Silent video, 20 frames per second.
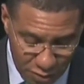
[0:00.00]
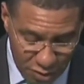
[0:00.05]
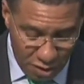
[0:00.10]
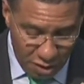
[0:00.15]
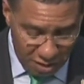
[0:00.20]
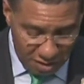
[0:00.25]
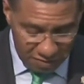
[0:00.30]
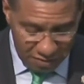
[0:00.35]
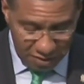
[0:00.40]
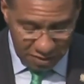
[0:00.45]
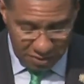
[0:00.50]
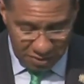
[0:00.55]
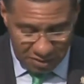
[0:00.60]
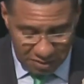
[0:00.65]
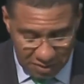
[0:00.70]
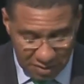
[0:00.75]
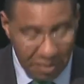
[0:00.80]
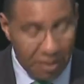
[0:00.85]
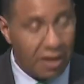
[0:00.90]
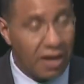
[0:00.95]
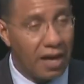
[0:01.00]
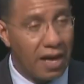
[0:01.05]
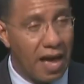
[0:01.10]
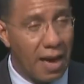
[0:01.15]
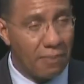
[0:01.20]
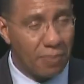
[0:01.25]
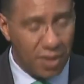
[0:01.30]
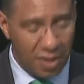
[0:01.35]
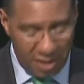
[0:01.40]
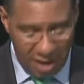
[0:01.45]
of us a
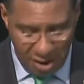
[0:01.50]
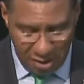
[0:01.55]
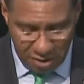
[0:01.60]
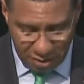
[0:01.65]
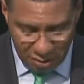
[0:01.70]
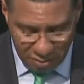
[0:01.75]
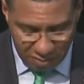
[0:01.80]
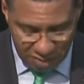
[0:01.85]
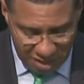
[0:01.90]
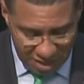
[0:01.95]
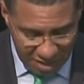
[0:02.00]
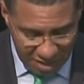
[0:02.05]
happy CARICOM Day